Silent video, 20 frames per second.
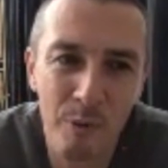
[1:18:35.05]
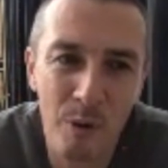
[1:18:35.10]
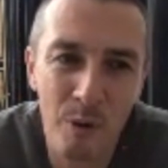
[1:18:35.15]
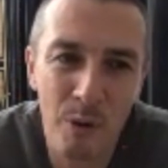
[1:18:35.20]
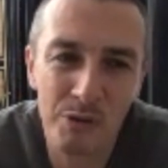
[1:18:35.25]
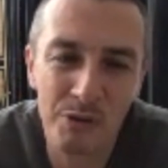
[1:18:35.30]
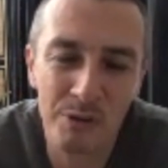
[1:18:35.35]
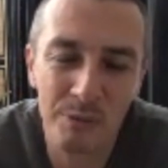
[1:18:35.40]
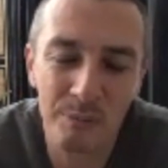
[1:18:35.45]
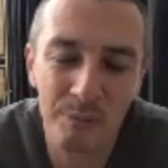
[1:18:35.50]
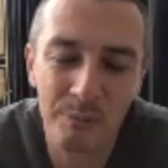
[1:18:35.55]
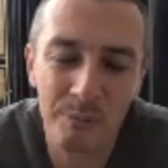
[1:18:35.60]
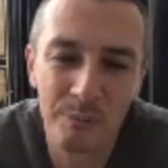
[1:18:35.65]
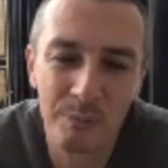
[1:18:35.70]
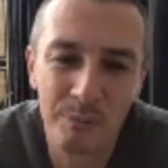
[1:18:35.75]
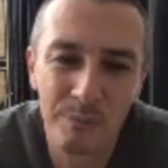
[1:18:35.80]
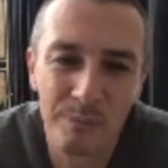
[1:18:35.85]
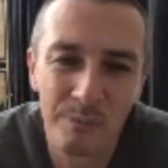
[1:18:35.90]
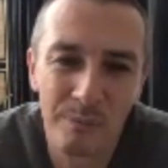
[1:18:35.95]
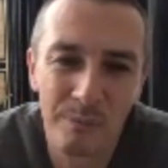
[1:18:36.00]
person.
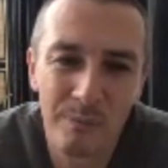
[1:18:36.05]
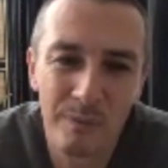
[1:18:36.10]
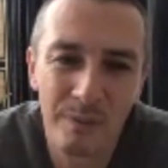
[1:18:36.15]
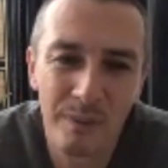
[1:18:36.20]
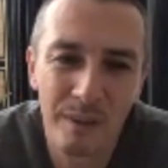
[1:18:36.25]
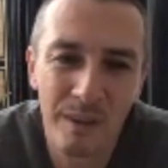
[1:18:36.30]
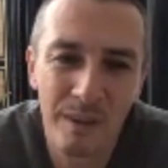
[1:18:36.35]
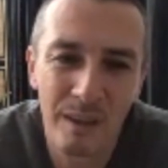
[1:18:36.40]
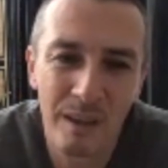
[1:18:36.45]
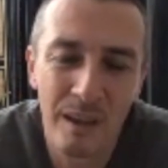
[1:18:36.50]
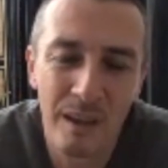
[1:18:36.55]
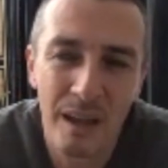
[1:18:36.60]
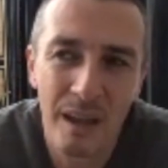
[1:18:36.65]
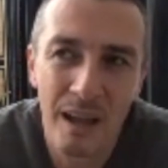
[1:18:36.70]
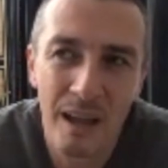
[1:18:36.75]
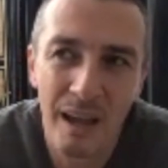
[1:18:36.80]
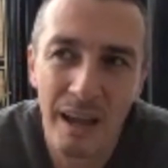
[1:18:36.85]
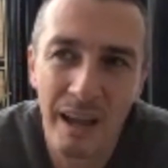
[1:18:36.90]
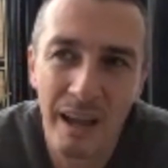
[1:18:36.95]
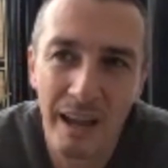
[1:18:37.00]

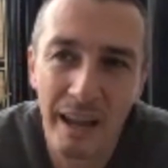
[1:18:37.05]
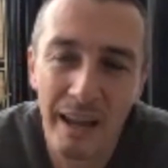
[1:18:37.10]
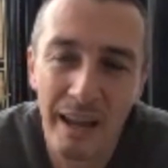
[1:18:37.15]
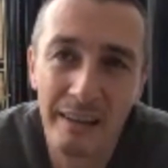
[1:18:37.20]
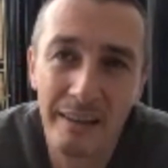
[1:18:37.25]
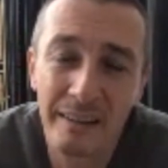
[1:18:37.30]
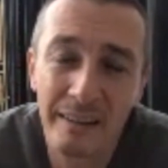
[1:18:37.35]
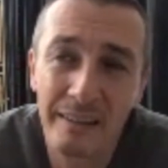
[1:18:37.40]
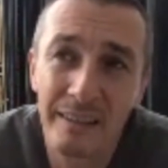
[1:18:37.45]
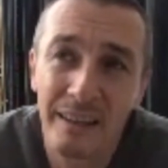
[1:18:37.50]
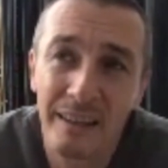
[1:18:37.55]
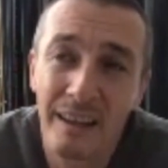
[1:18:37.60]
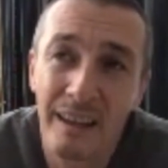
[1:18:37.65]
And